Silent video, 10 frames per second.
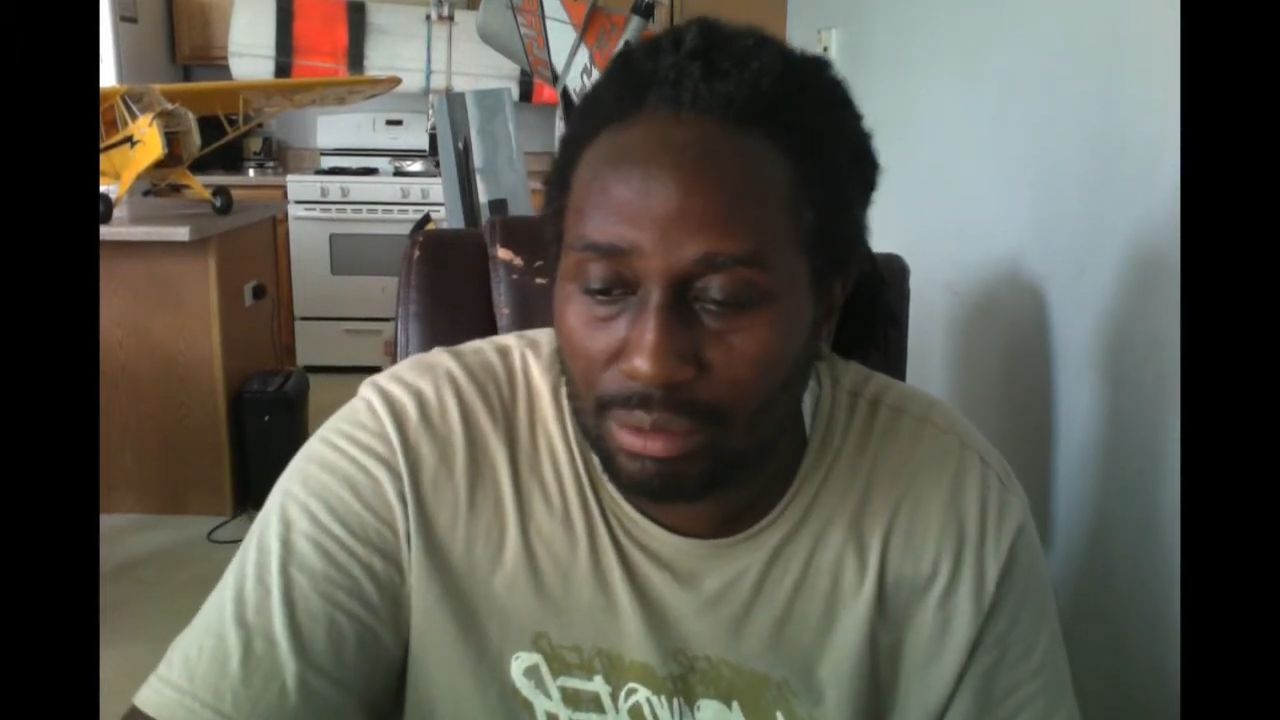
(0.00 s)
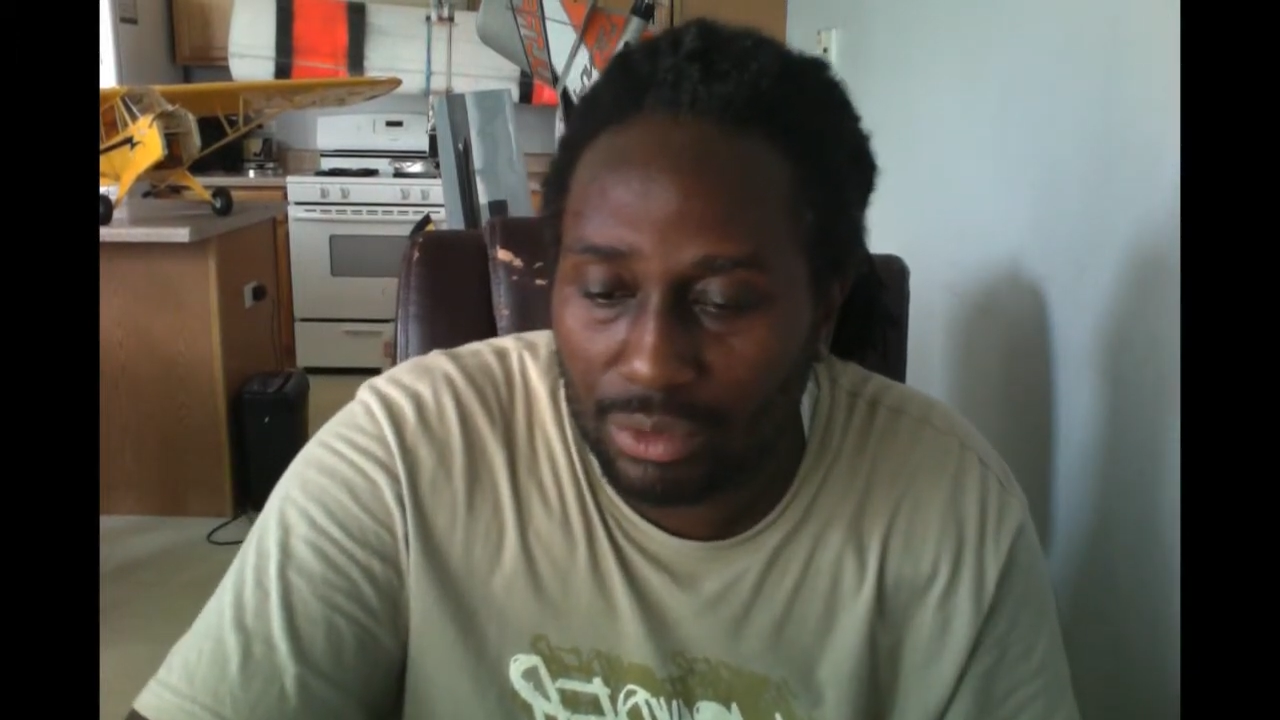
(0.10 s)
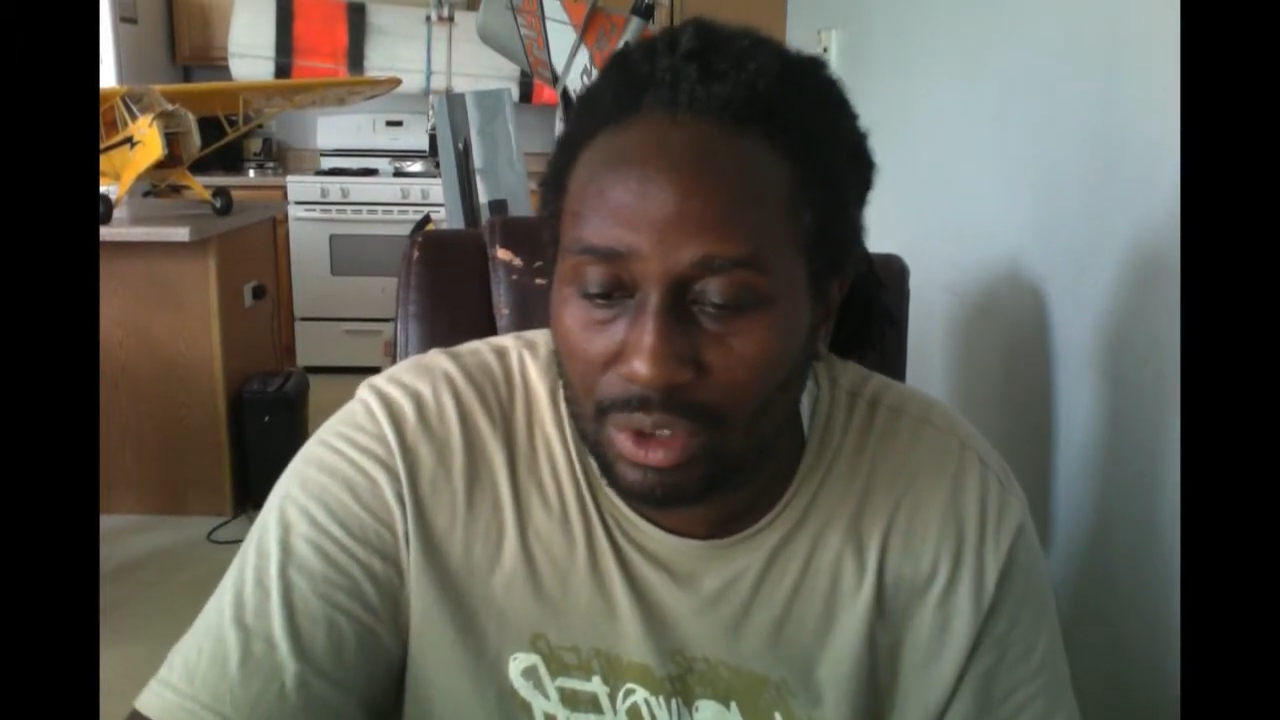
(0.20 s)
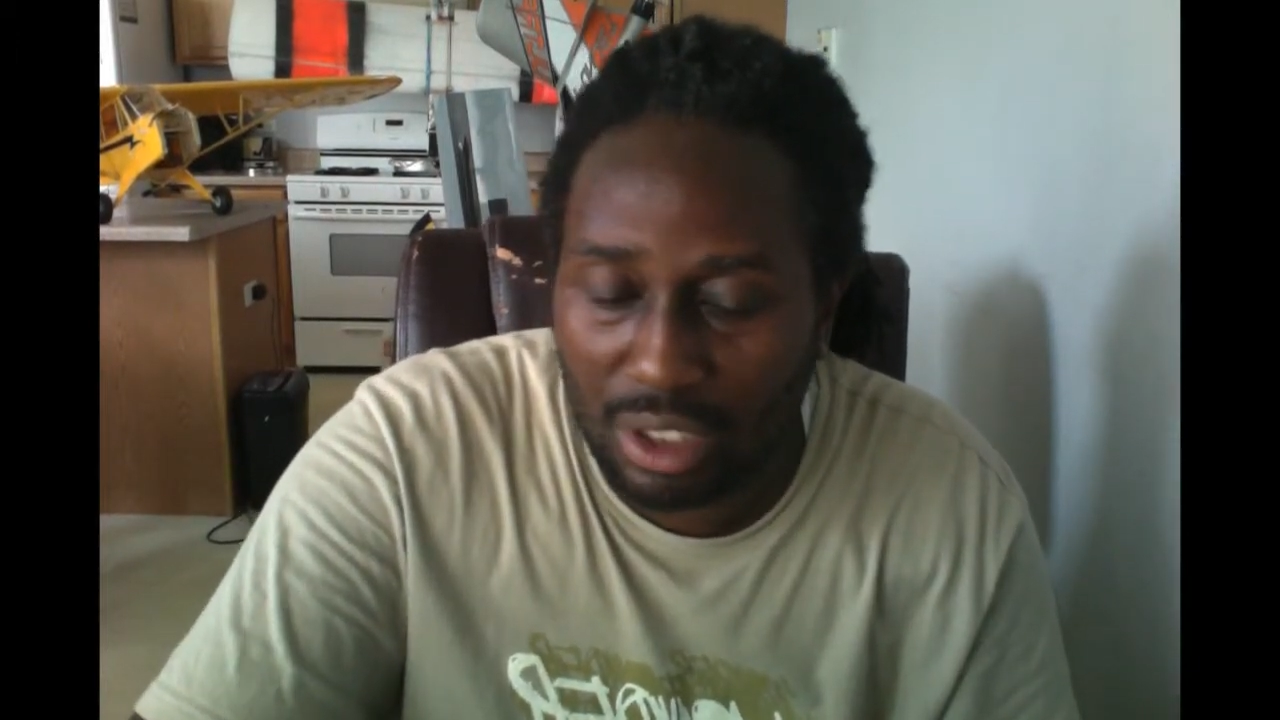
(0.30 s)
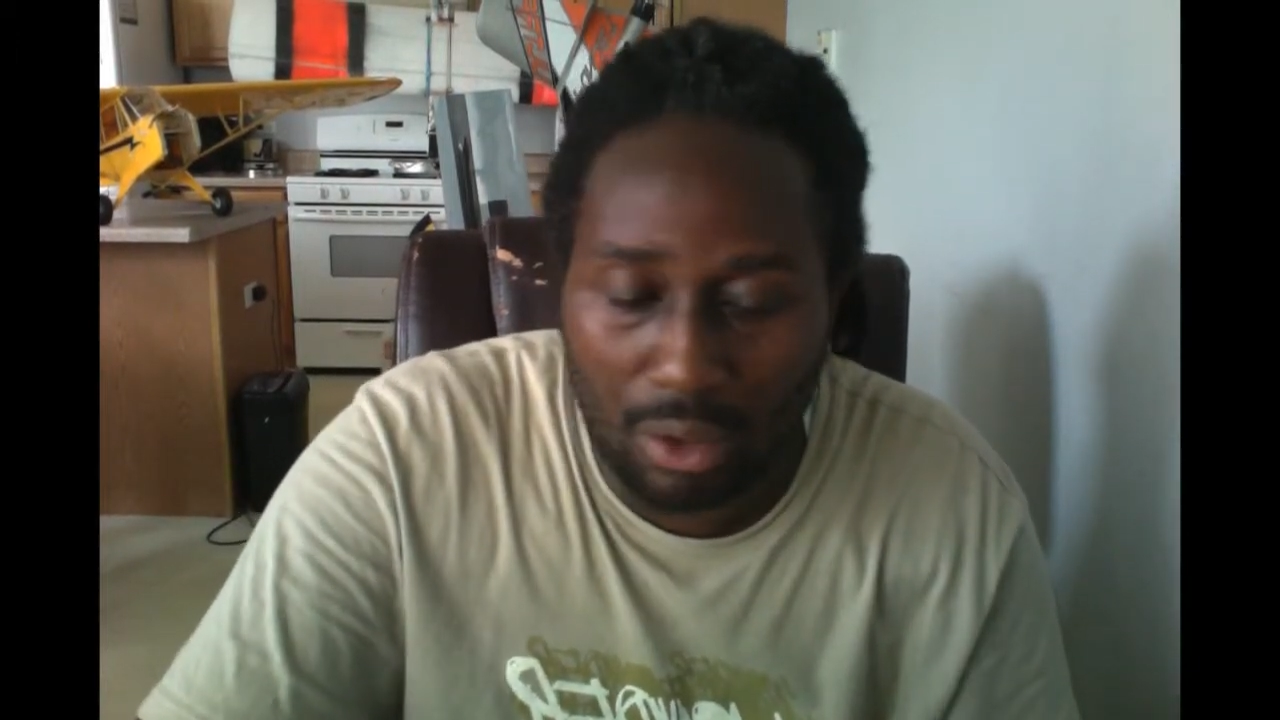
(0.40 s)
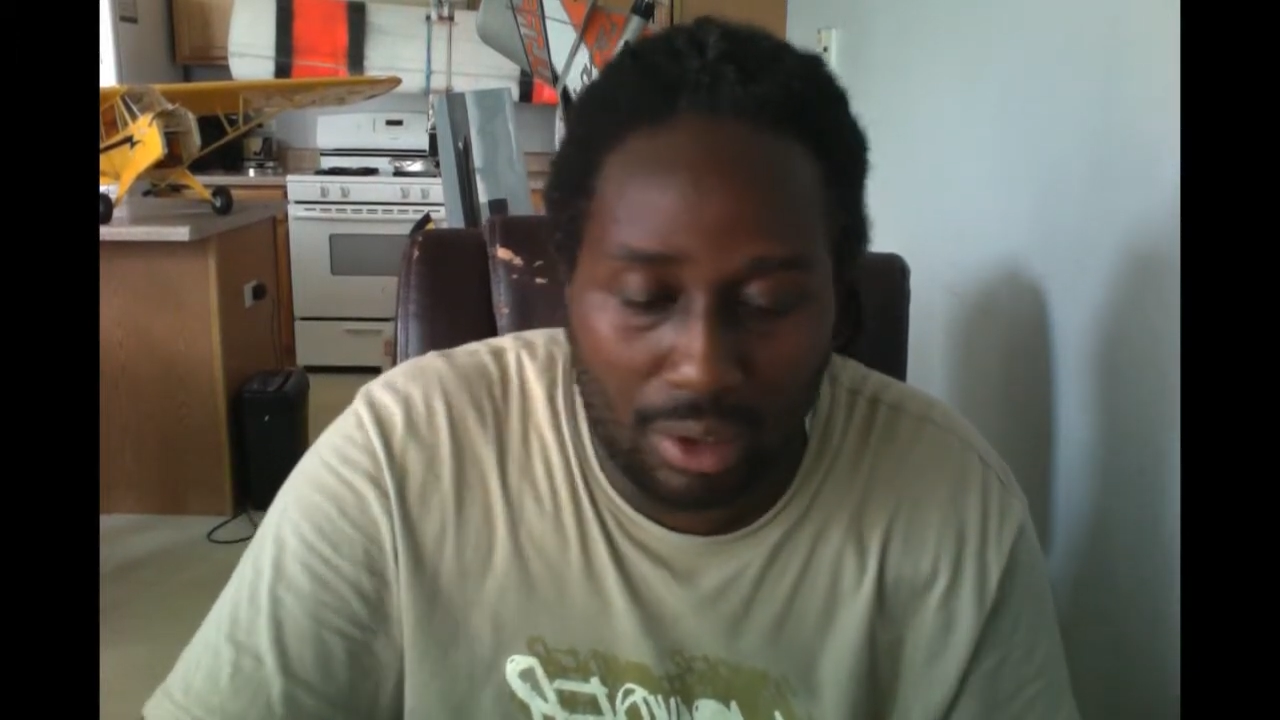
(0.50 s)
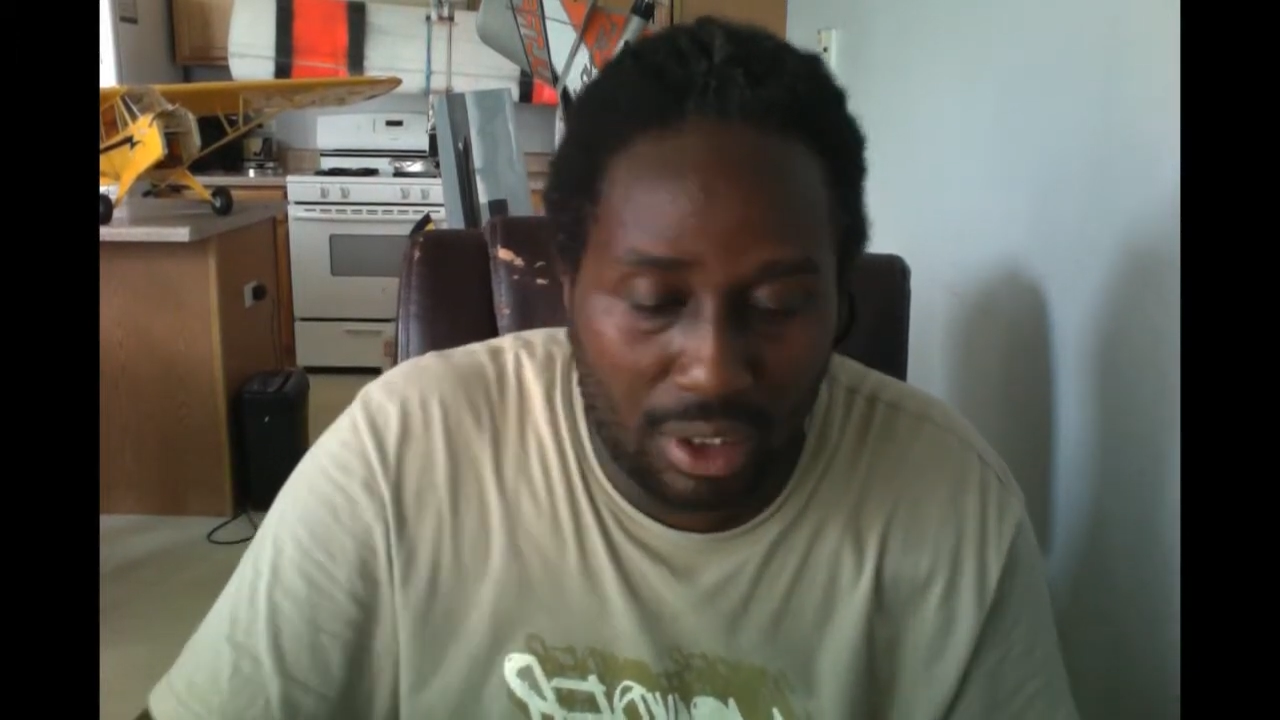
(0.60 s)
Slade.